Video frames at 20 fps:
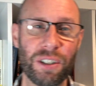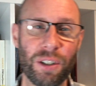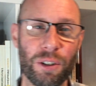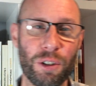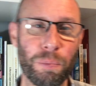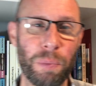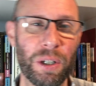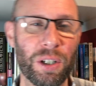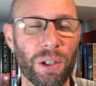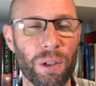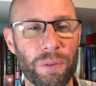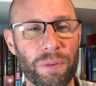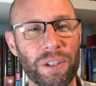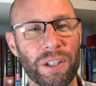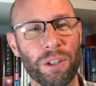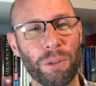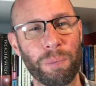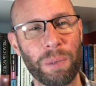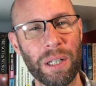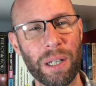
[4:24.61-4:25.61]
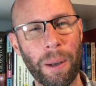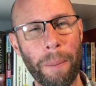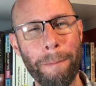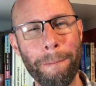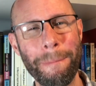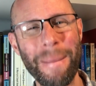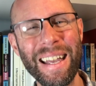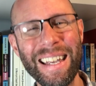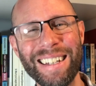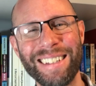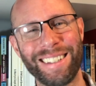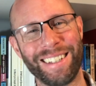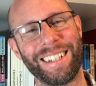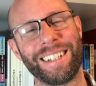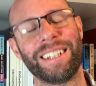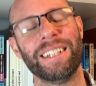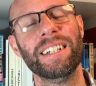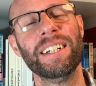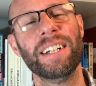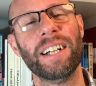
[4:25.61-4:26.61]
So special offering has been amazing.